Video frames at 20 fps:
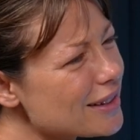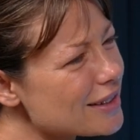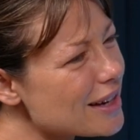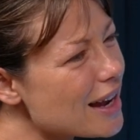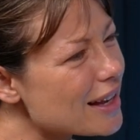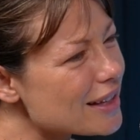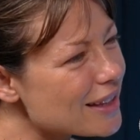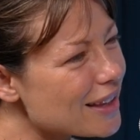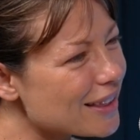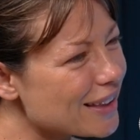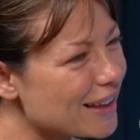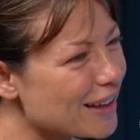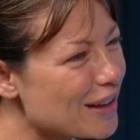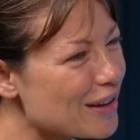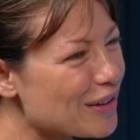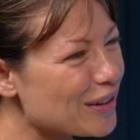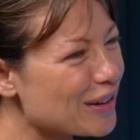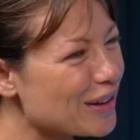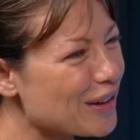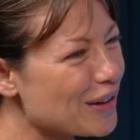Jess, I think
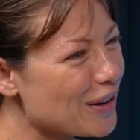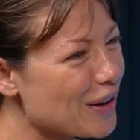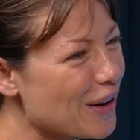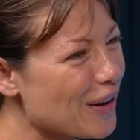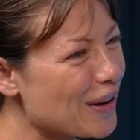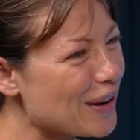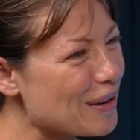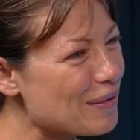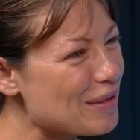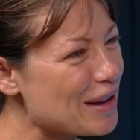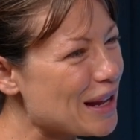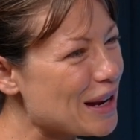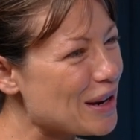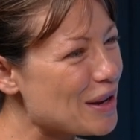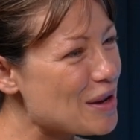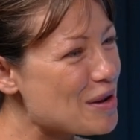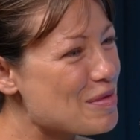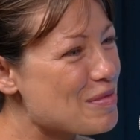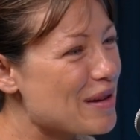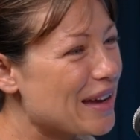you're going a bit
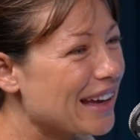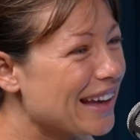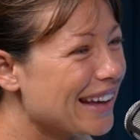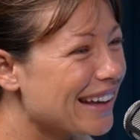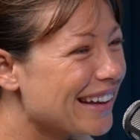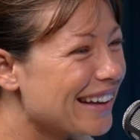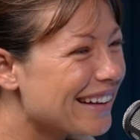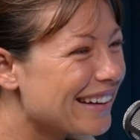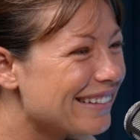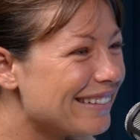loopy.